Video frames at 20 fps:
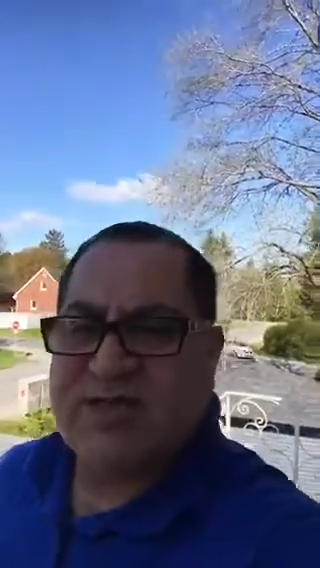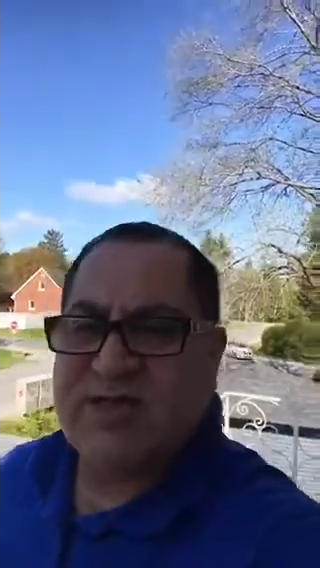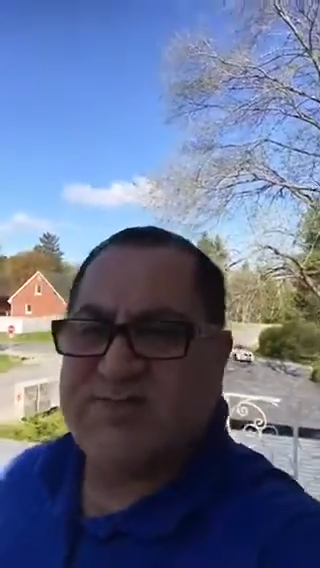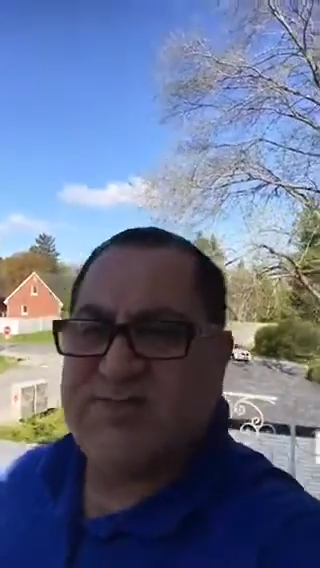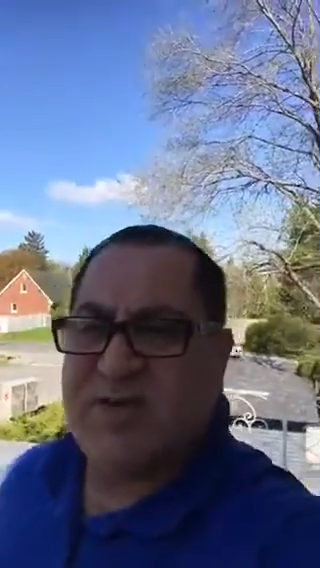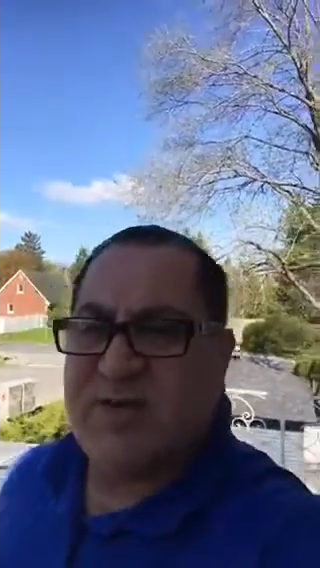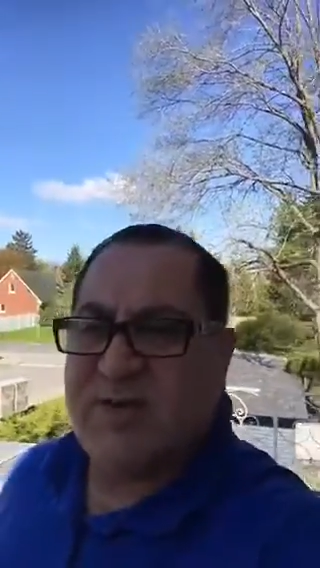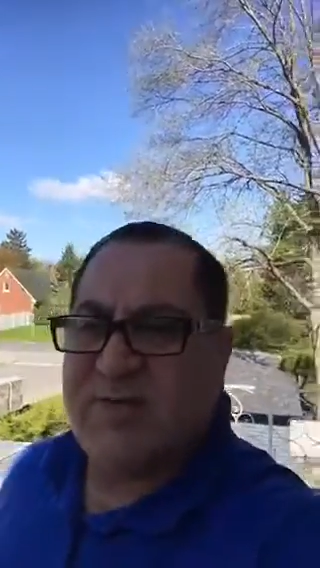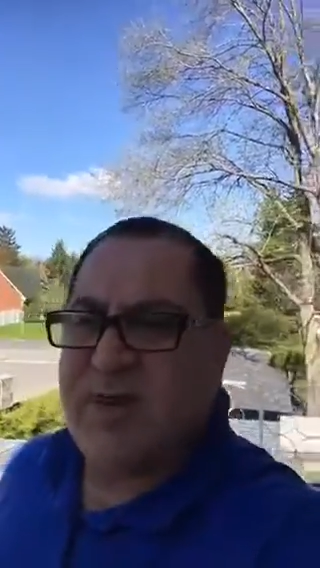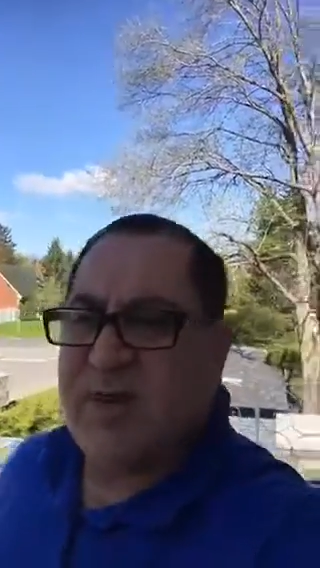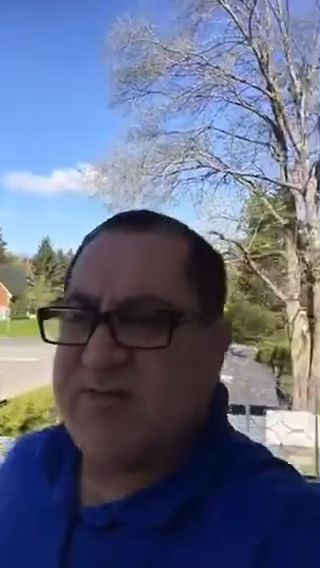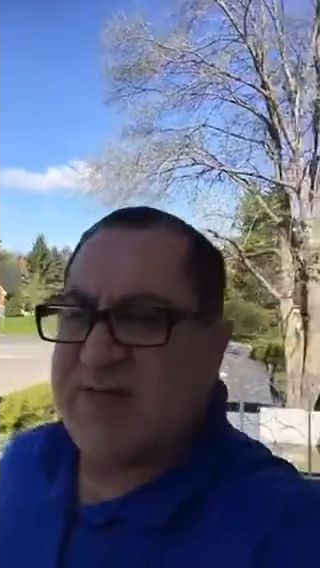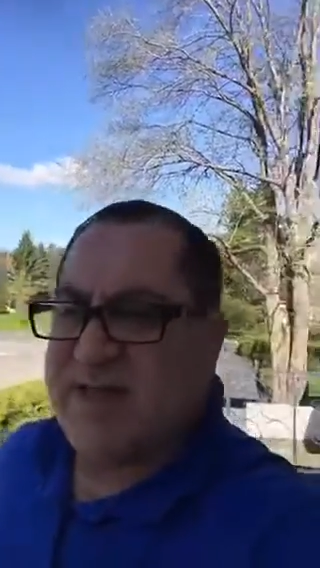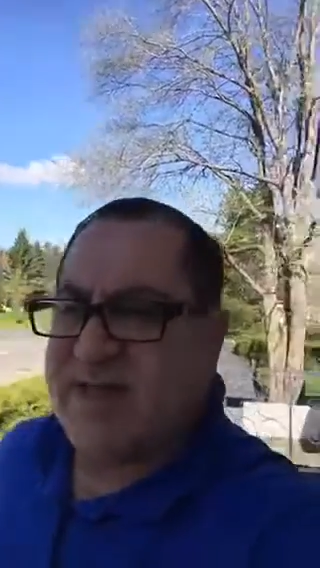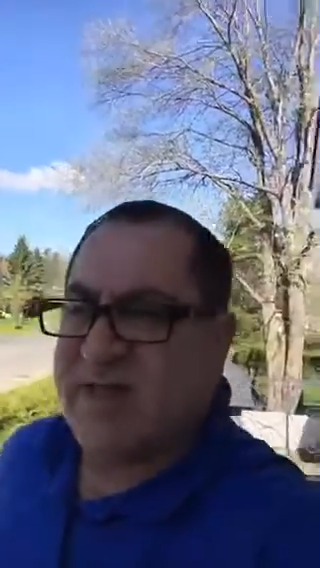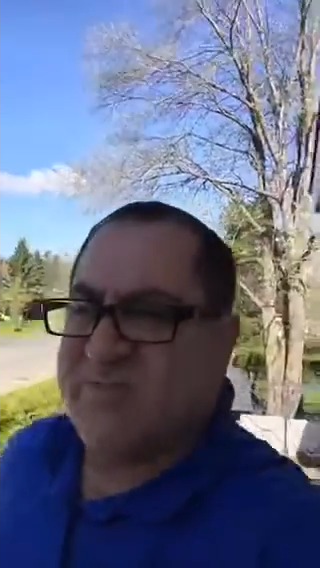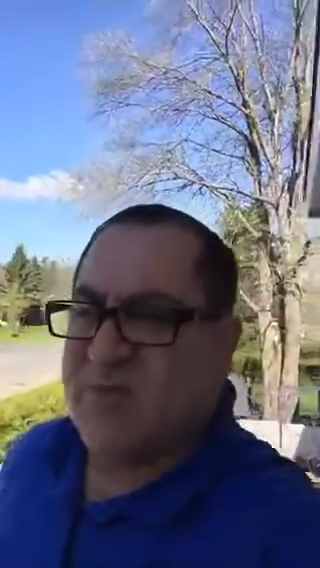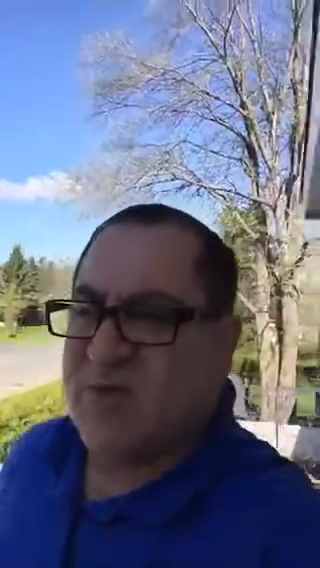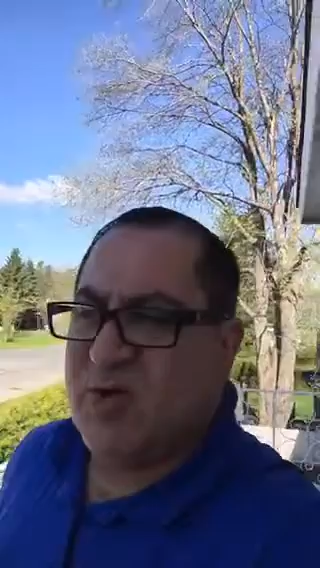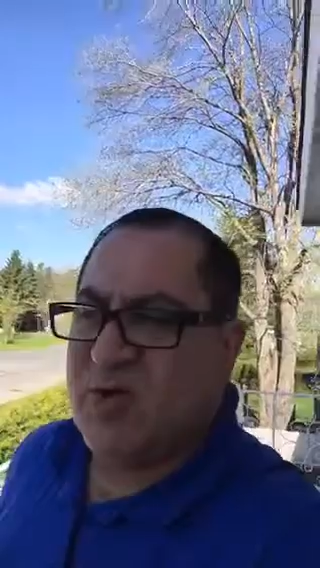Just pick them up. Let
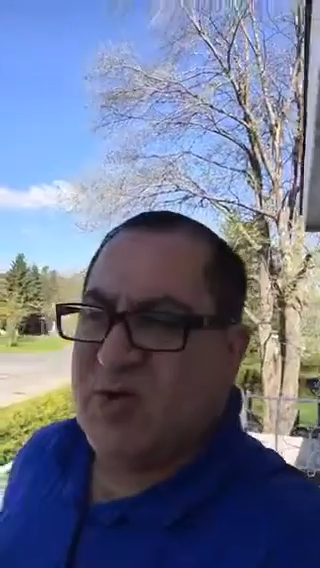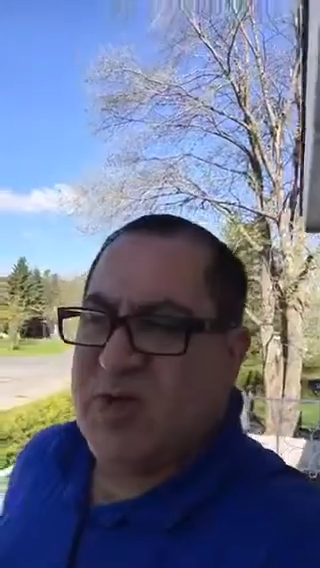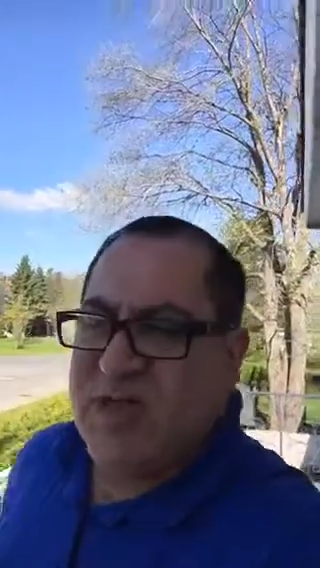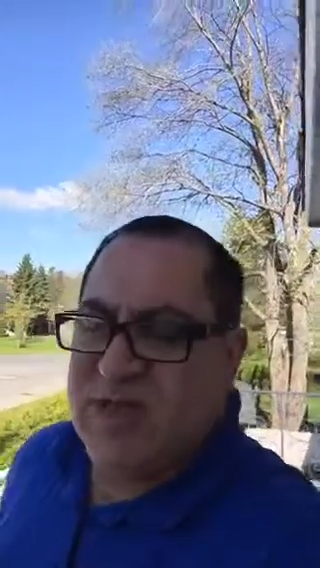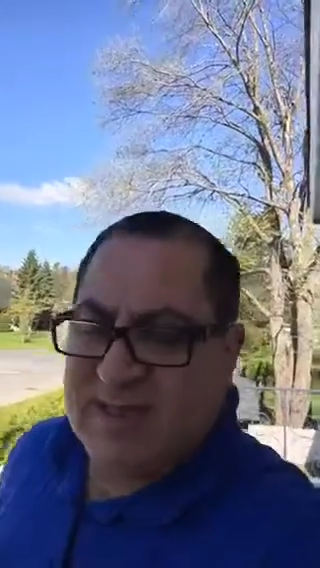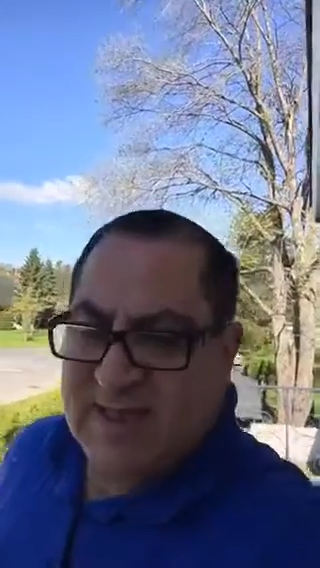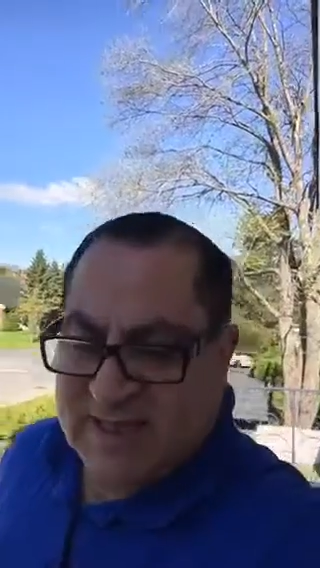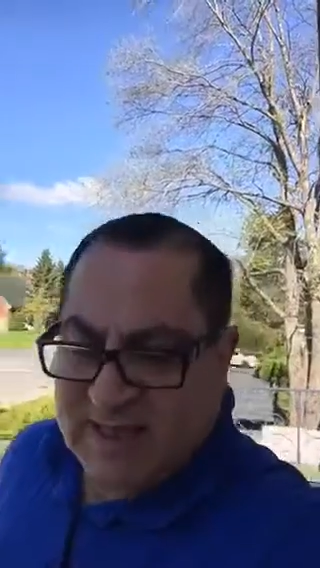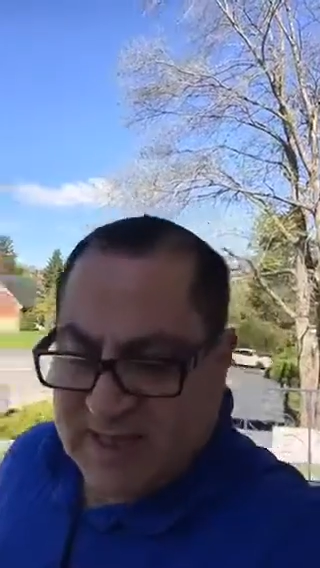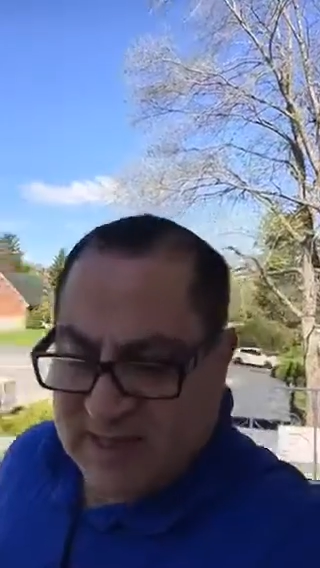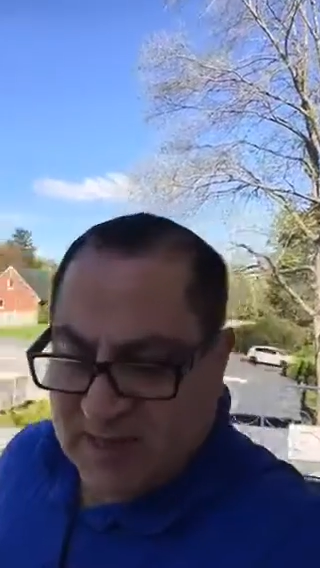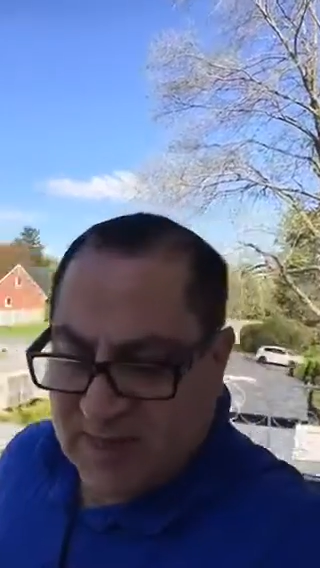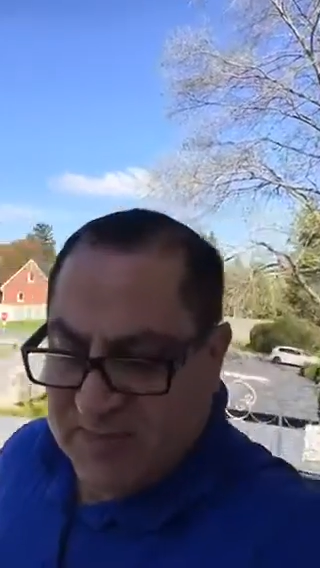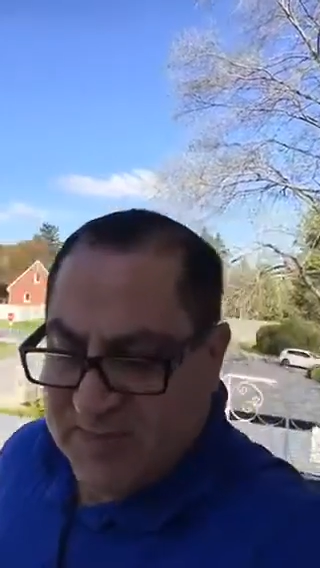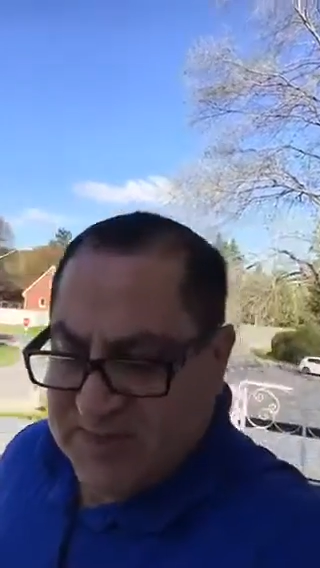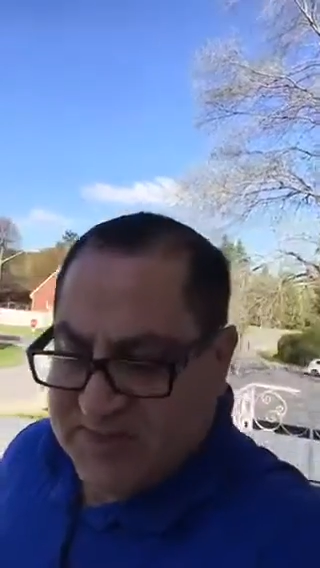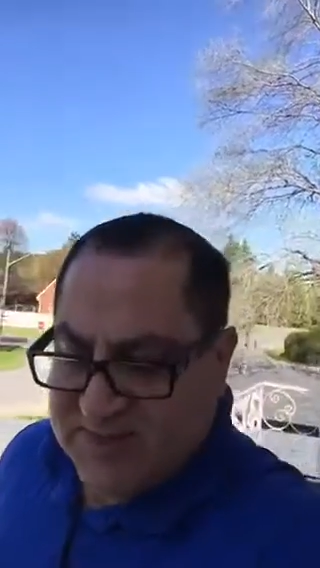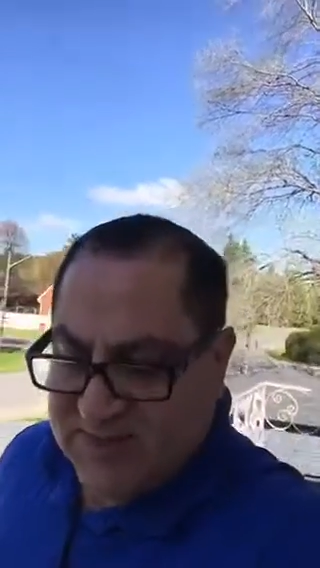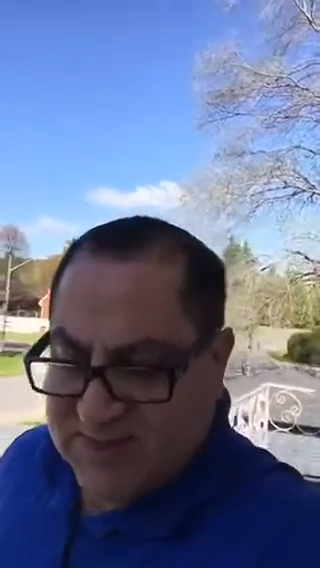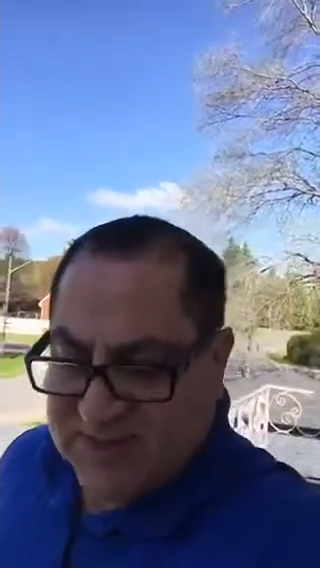them know they cannot
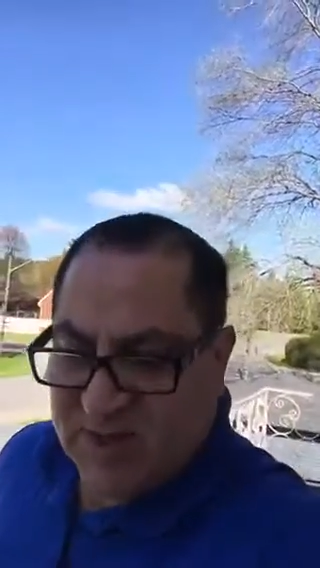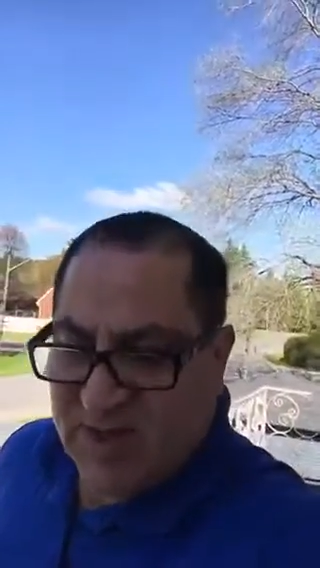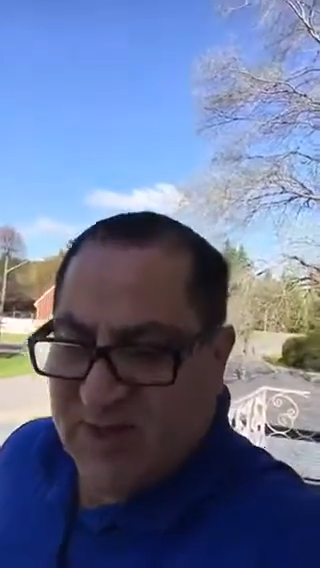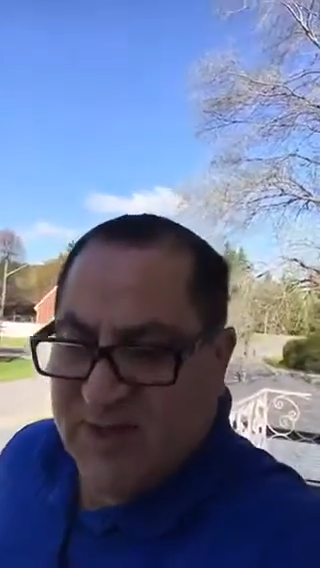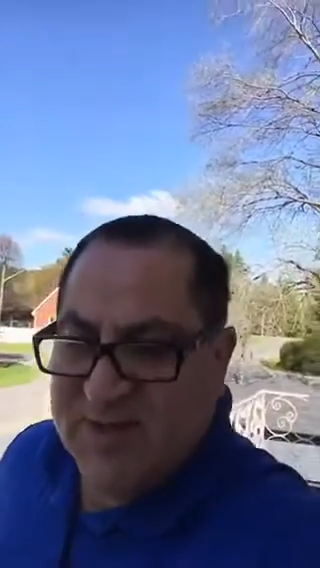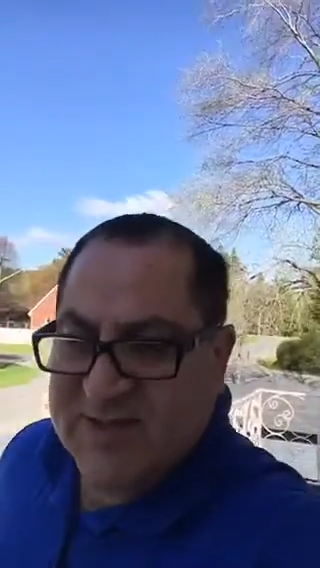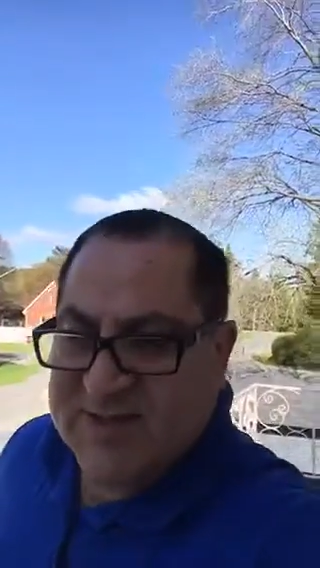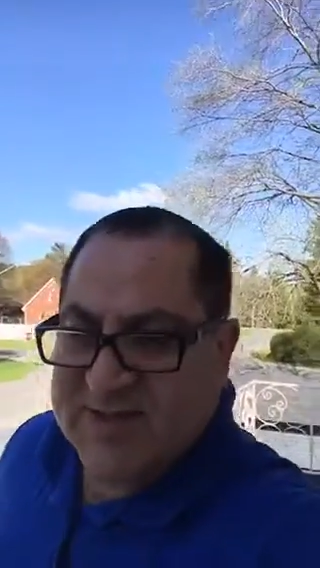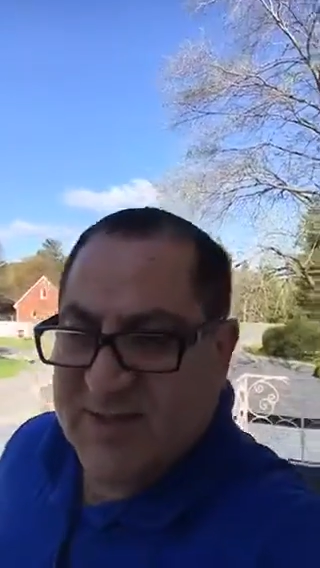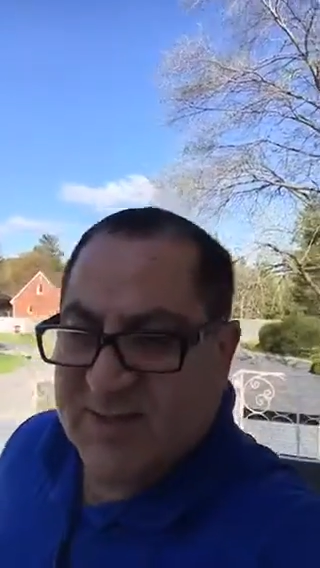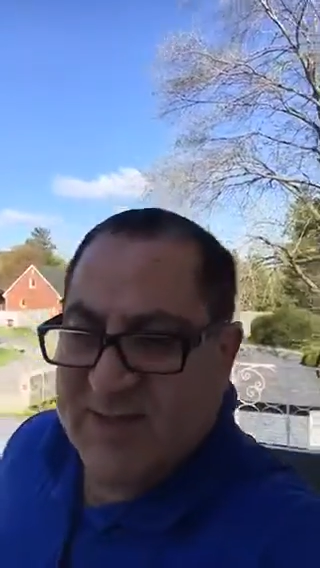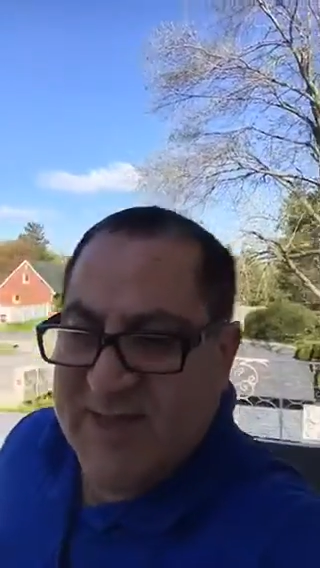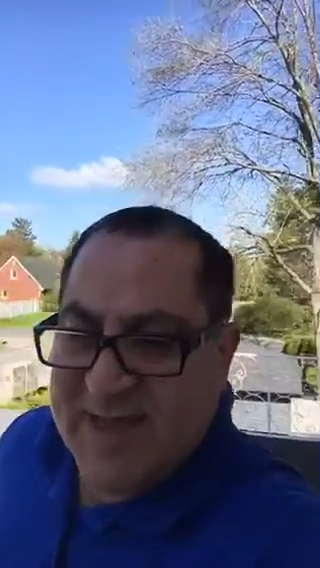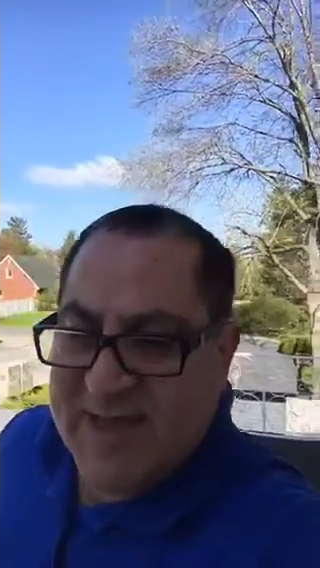miss this call. So,